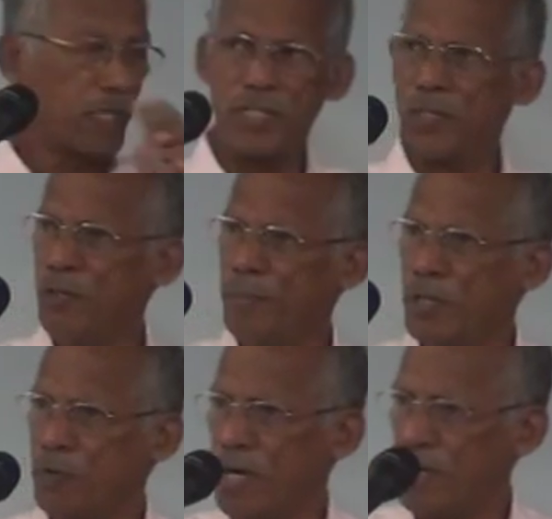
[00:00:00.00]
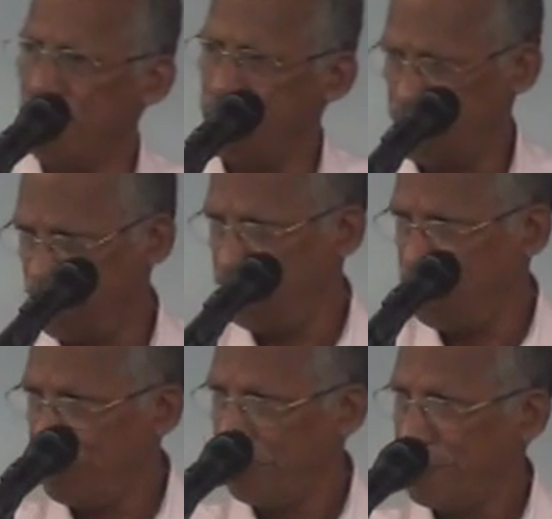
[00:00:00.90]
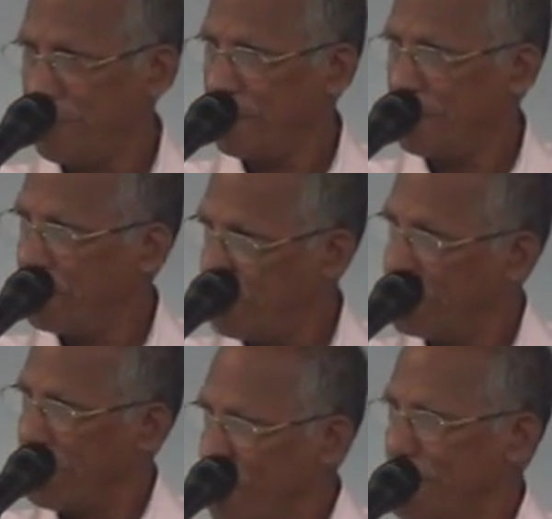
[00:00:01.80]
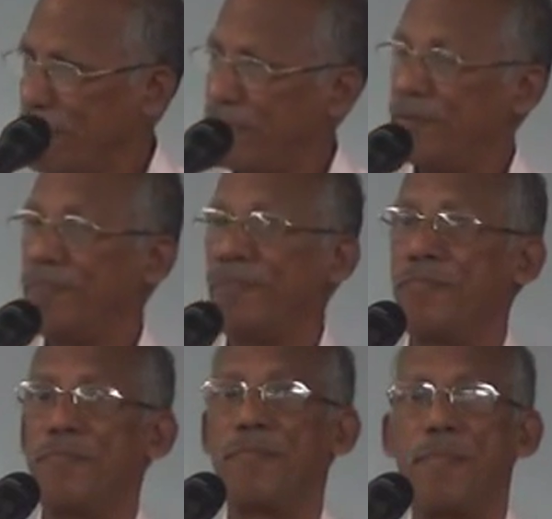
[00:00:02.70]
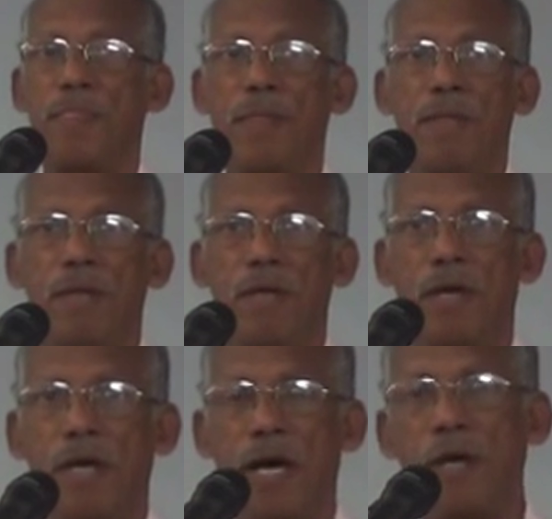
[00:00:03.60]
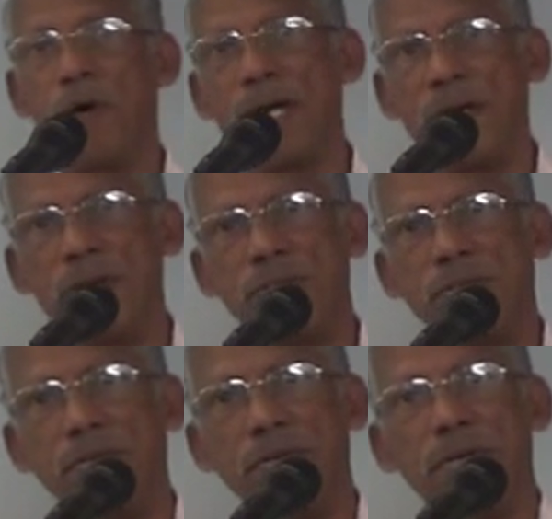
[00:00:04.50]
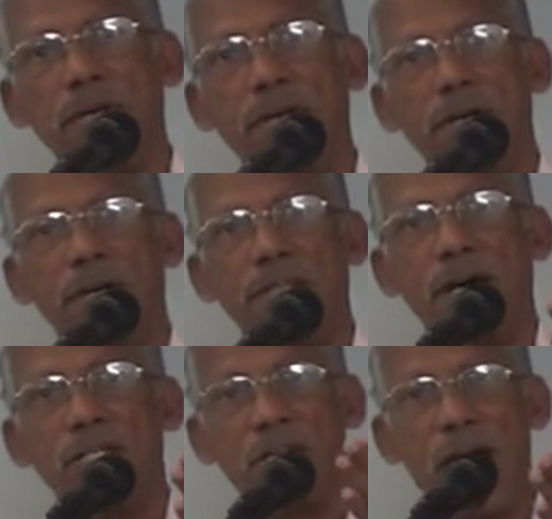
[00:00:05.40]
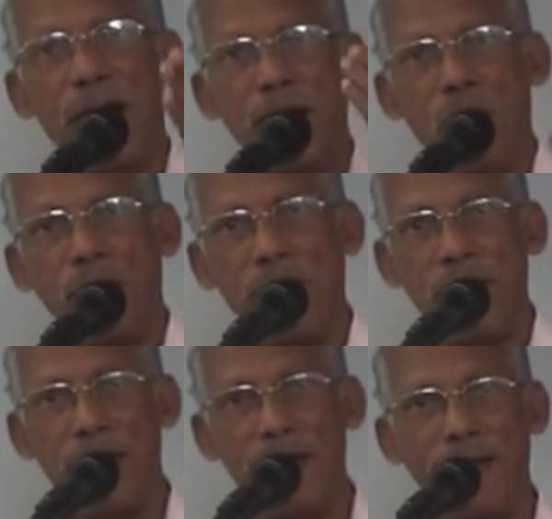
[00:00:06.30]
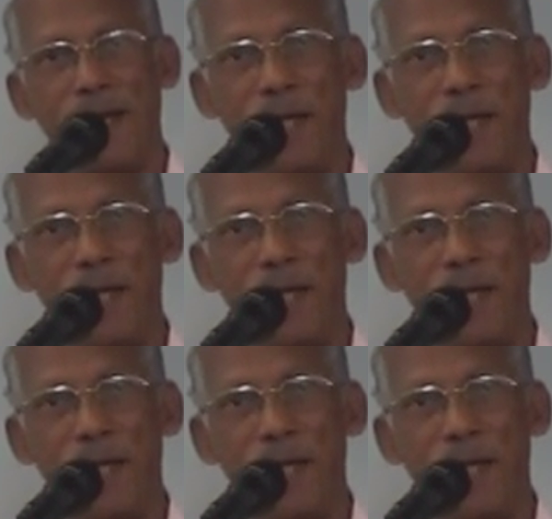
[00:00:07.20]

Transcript: Residue means what? The remnant. And what is the sign of a